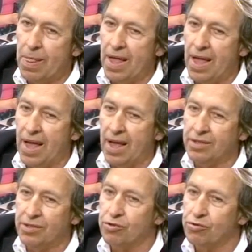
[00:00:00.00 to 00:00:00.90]
And
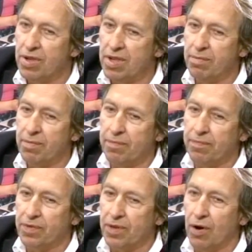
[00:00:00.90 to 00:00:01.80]
the dream
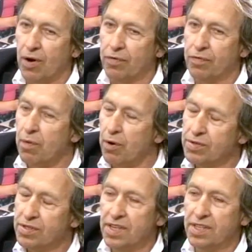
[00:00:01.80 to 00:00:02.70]
of most
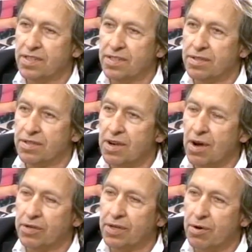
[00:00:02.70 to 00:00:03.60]
citizens in our
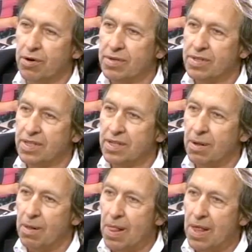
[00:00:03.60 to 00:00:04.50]
democracy
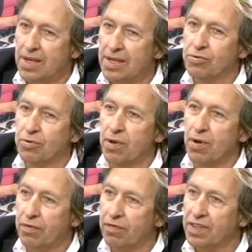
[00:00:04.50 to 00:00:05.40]
is to be a
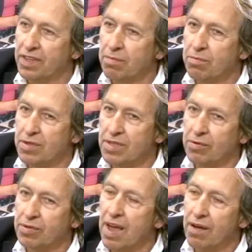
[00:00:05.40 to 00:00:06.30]
victim without
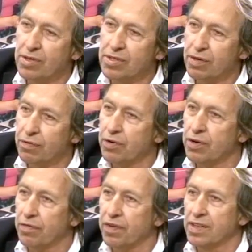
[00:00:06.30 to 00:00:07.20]
ever suffering
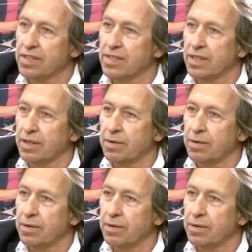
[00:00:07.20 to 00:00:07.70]
of anything,